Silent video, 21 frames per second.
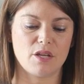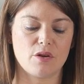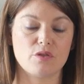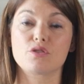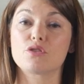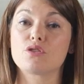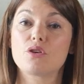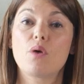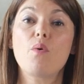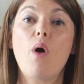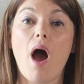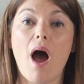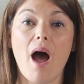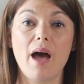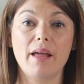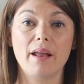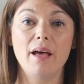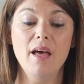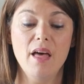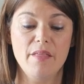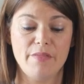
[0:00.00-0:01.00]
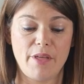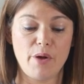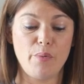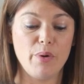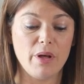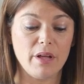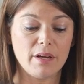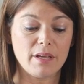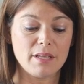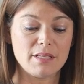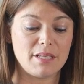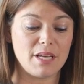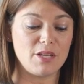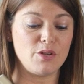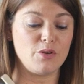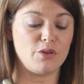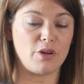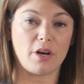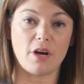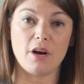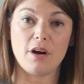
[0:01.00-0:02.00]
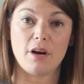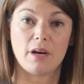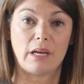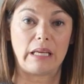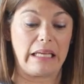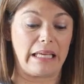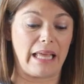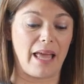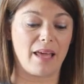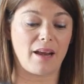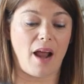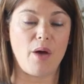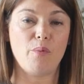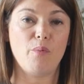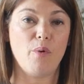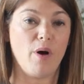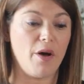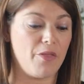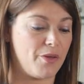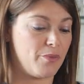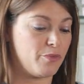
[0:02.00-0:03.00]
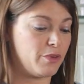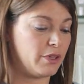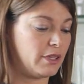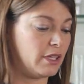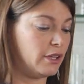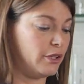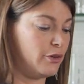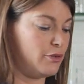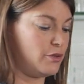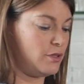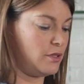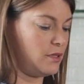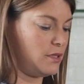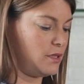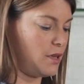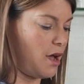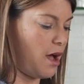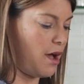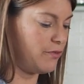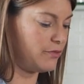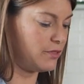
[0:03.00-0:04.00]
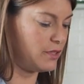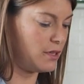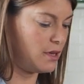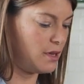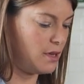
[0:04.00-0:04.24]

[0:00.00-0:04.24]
they're so hot, they will continue to cook. And again, I want them really loose and soft.